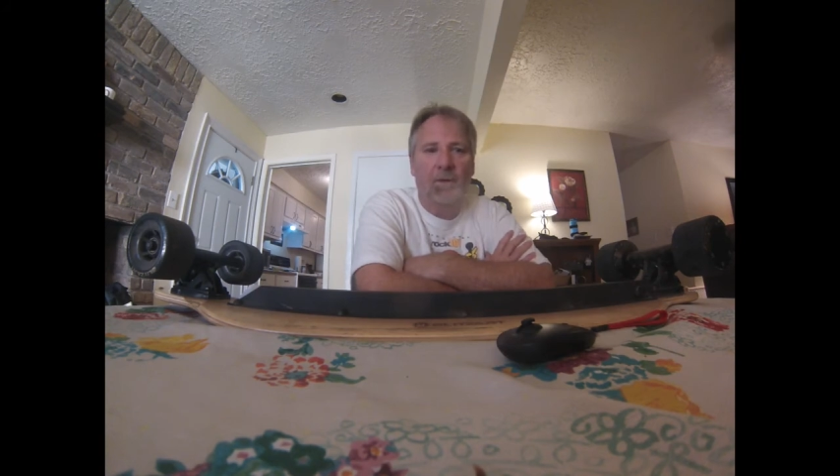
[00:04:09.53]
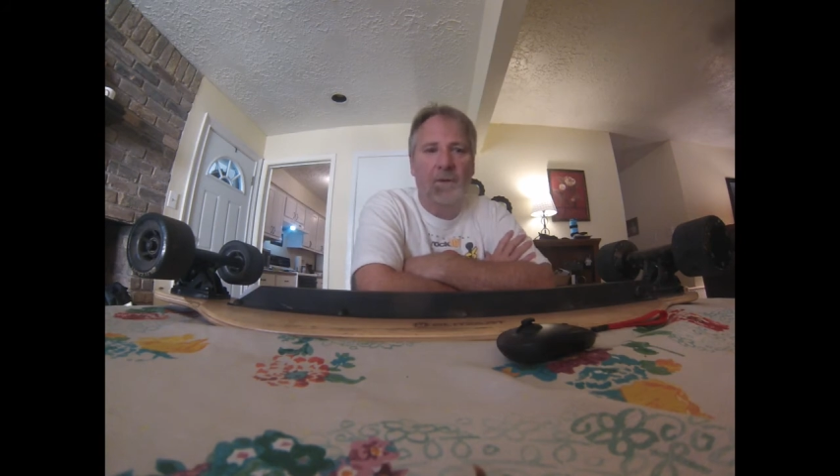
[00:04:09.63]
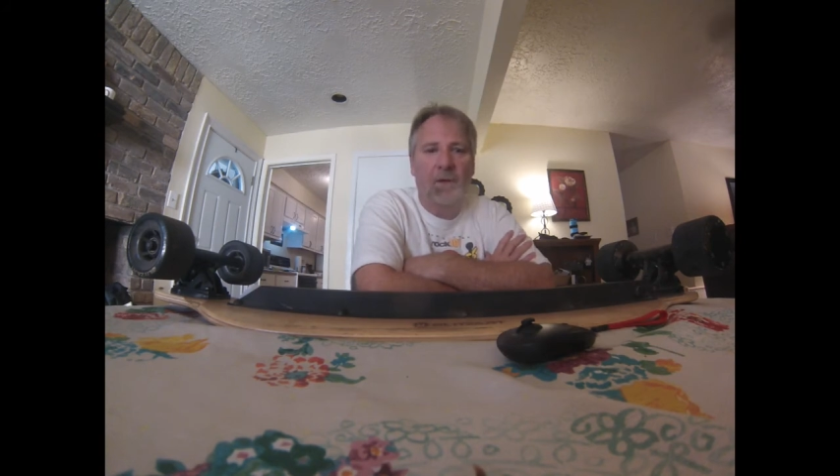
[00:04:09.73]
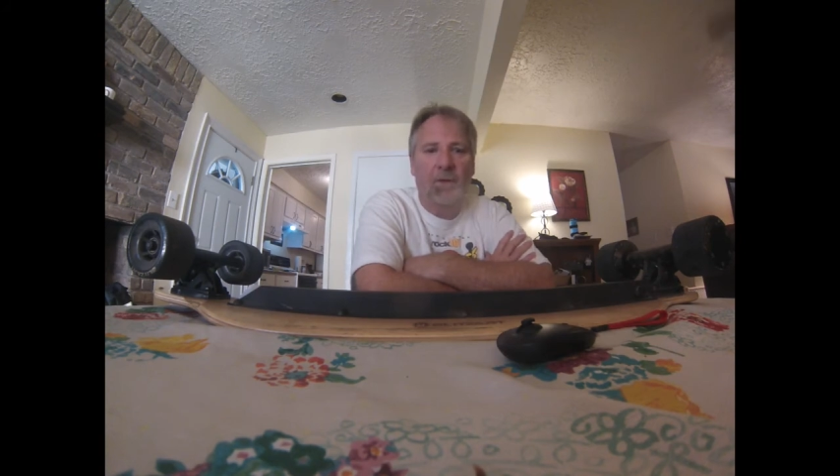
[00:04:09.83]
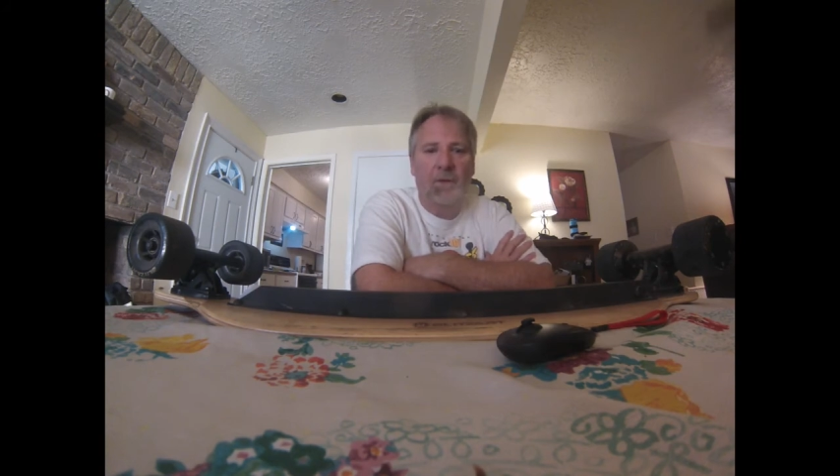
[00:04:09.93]

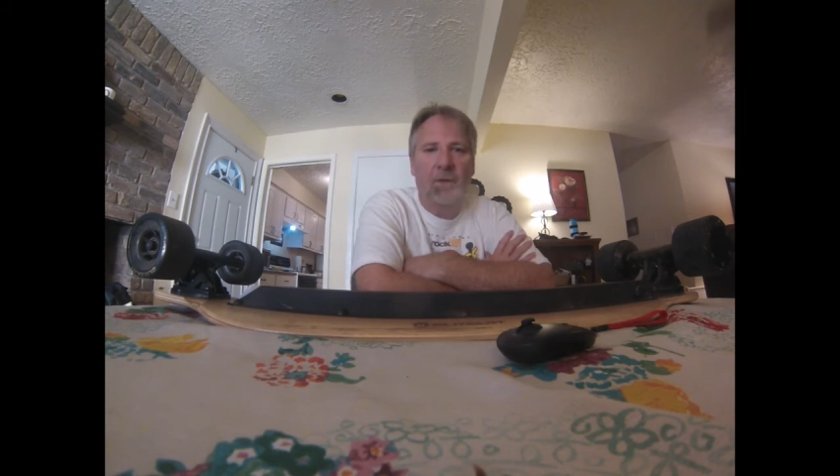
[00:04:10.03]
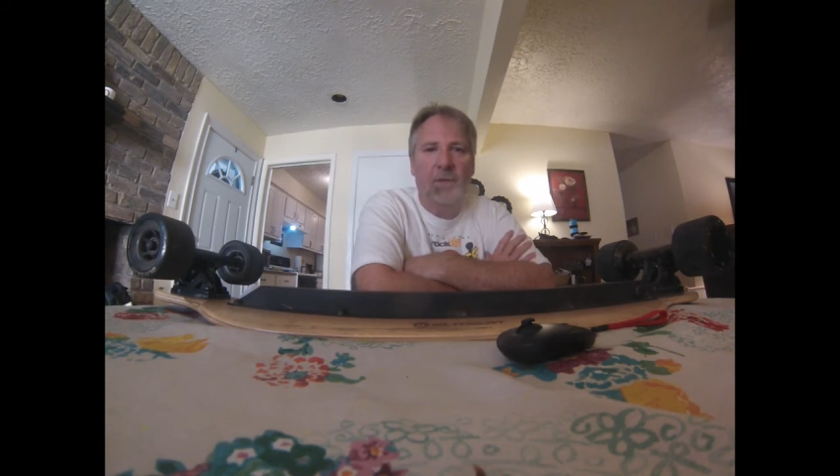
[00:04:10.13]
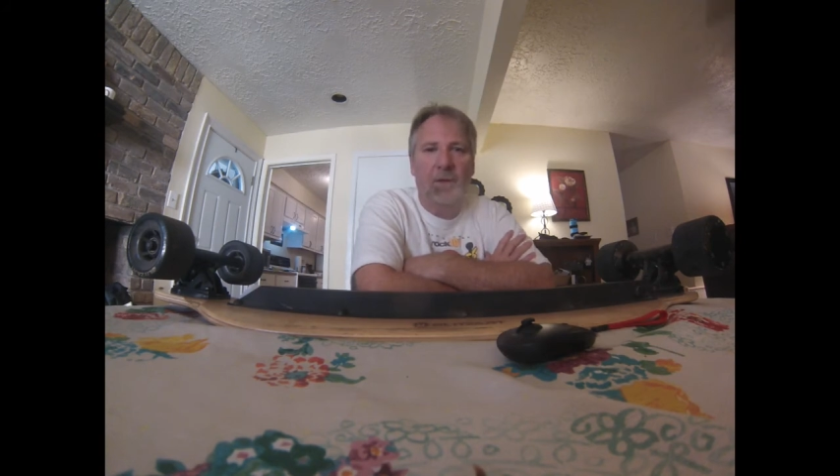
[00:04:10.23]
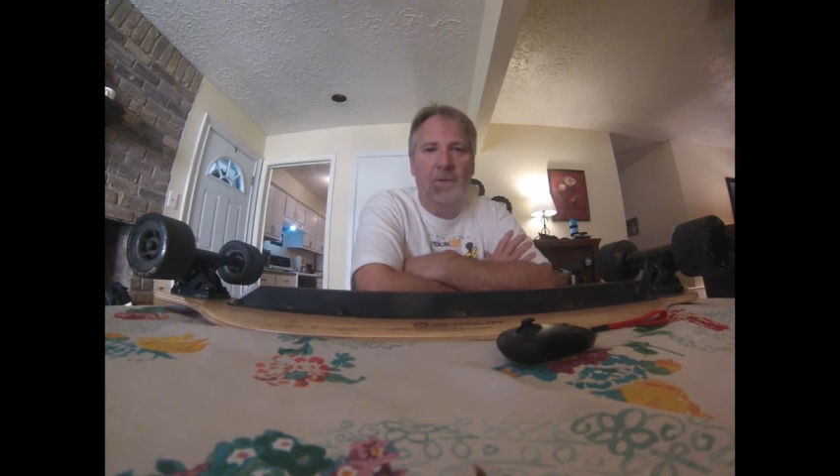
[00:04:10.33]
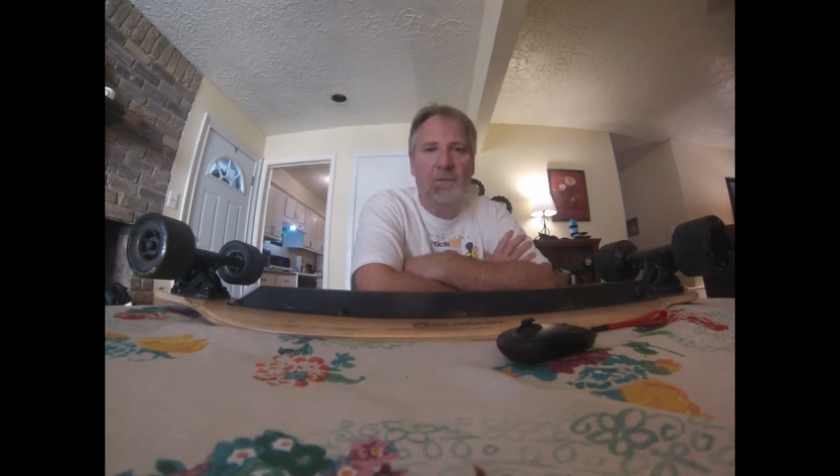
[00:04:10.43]
talk to
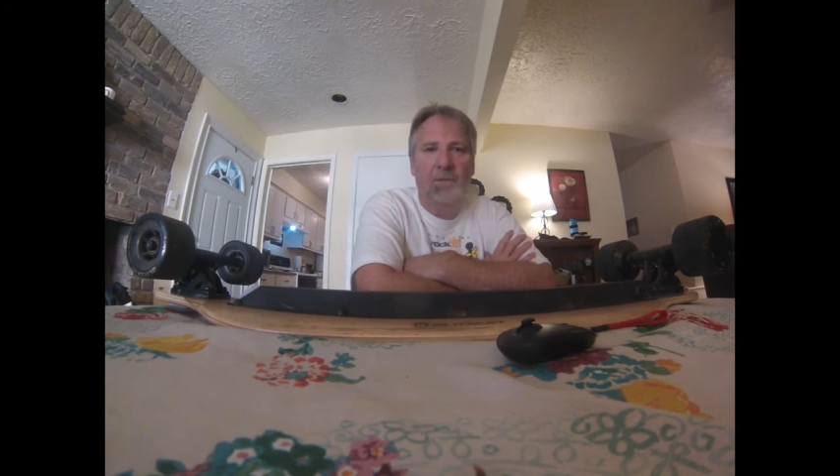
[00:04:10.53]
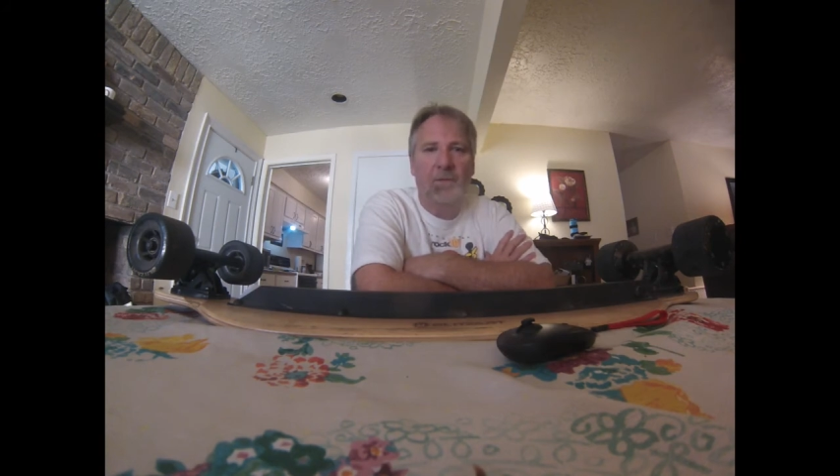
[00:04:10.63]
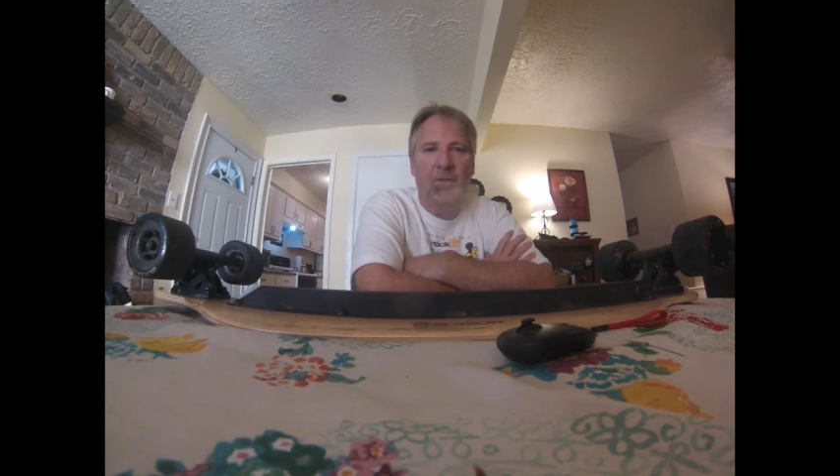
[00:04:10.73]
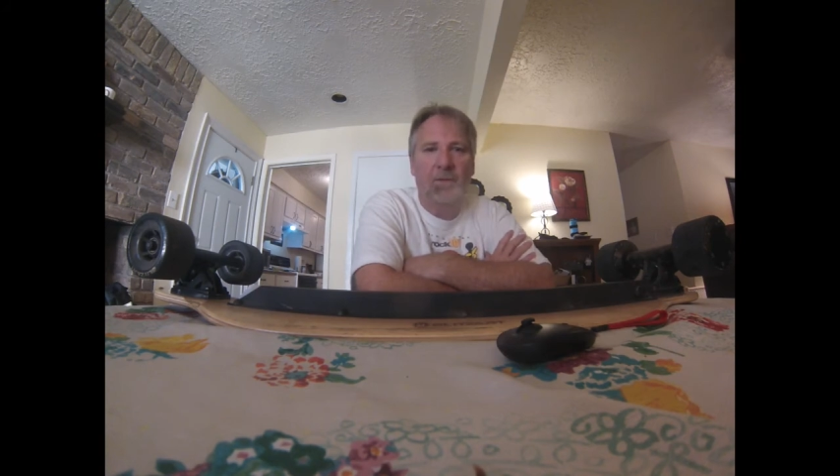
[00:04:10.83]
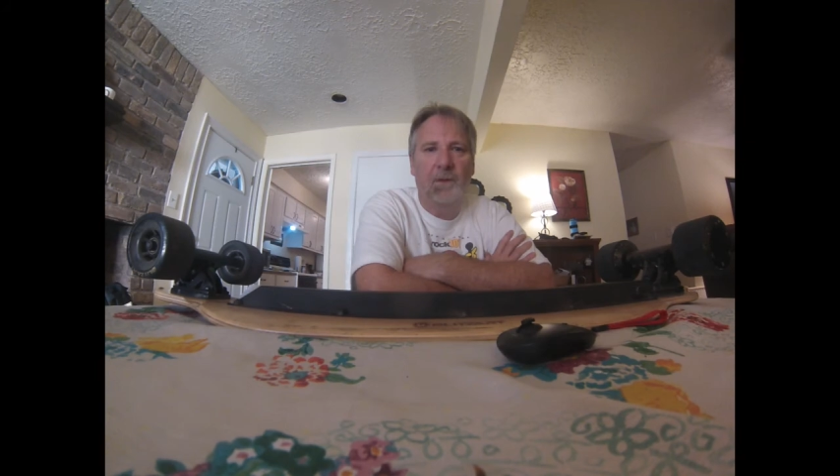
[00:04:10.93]
them, and
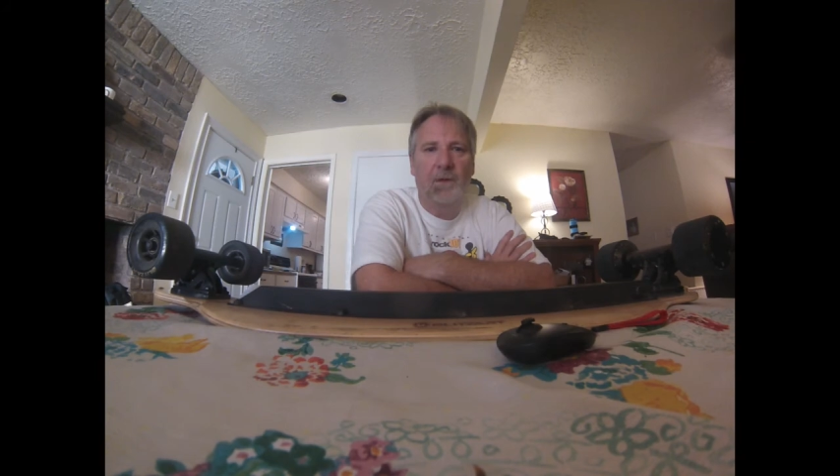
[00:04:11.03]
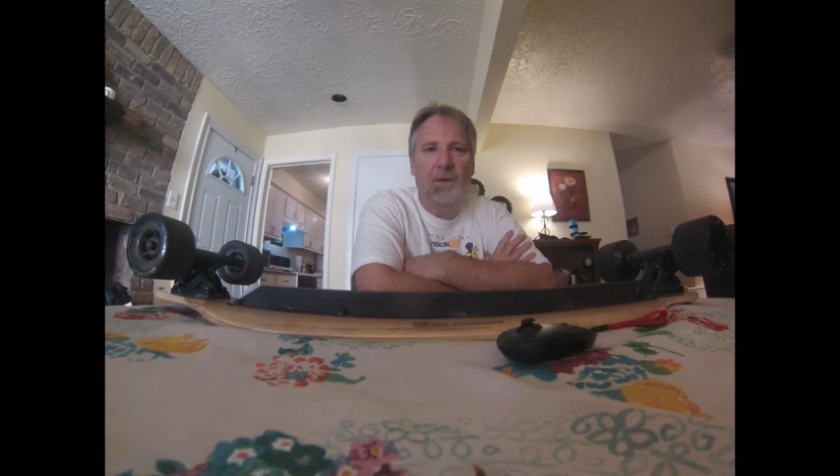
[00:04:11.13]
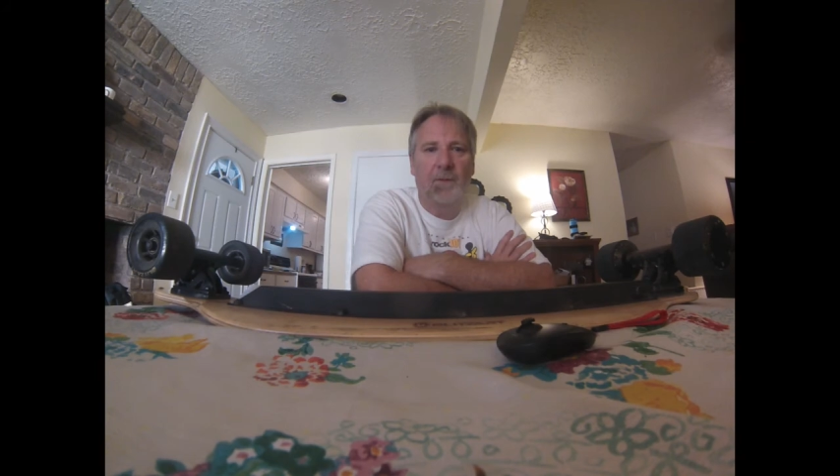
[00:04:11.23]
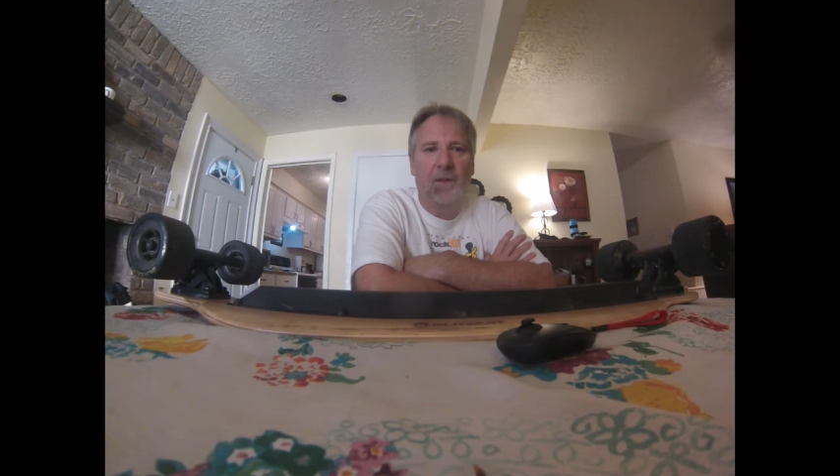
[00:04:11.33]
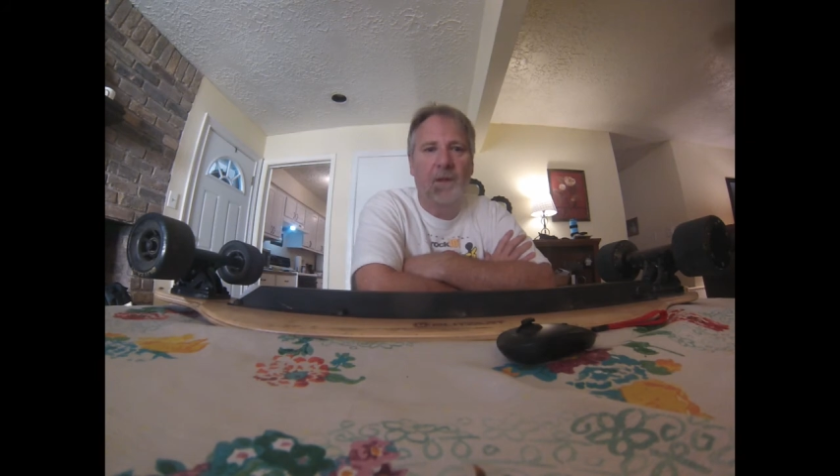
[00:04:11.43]
they'll
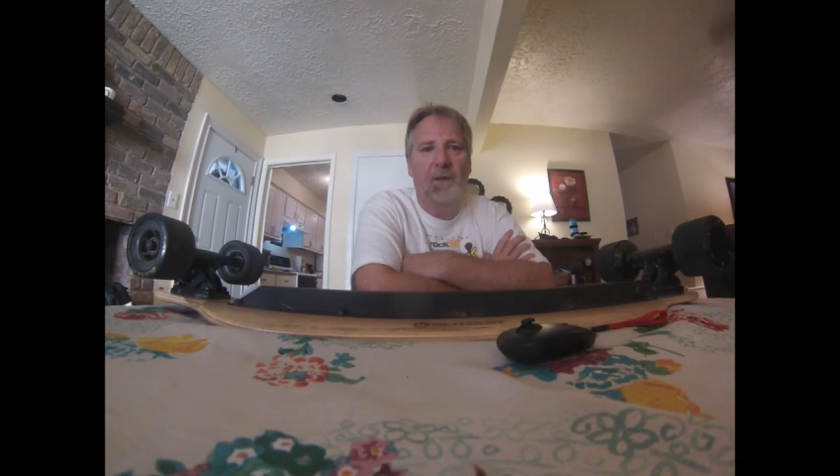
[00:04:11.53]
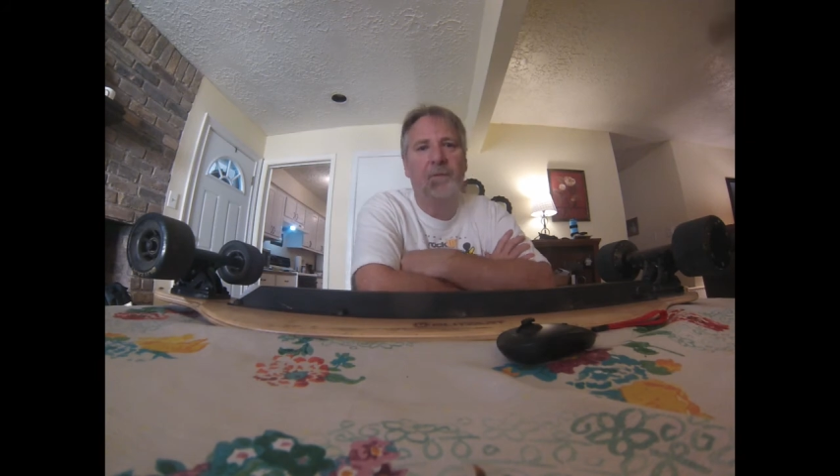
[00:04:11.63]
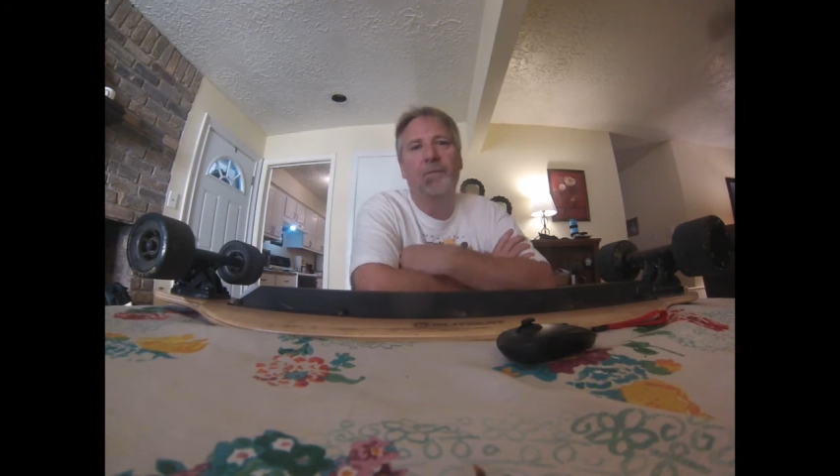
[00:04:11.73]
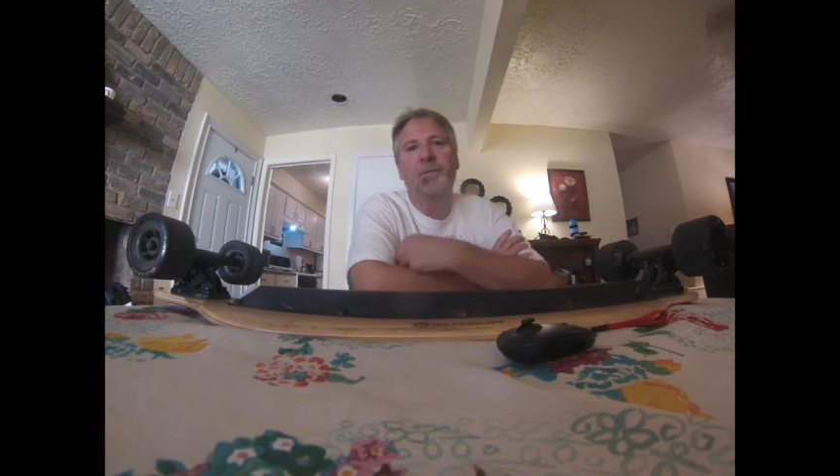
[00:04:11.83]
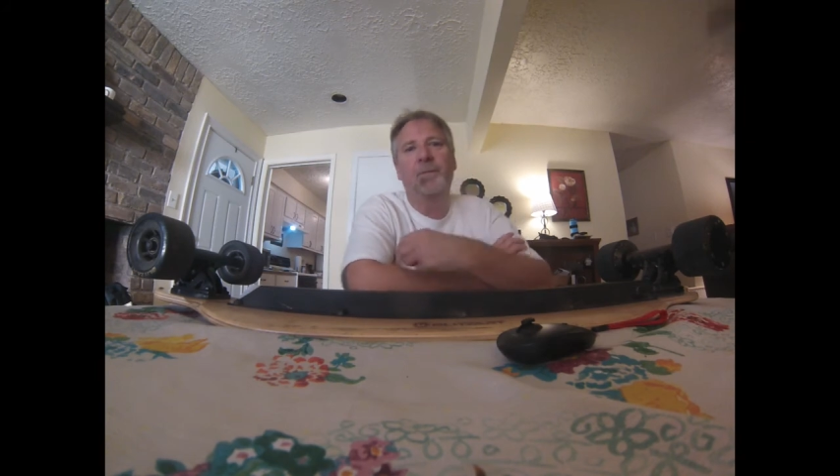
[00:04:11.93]
help you out.